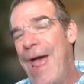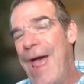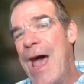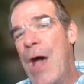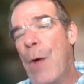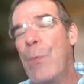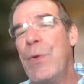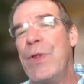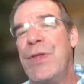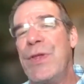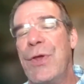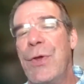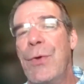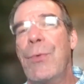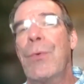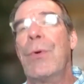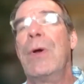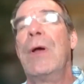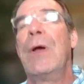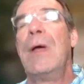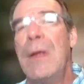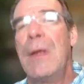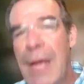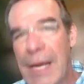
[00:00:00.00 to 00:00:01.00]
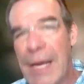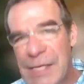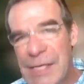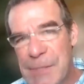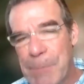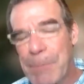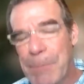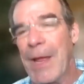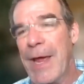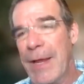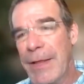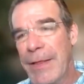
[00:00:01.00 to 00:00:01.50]
How would you
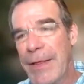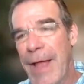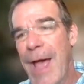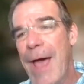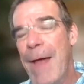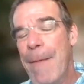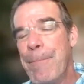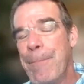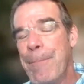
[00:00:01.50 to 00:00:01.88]
explain that?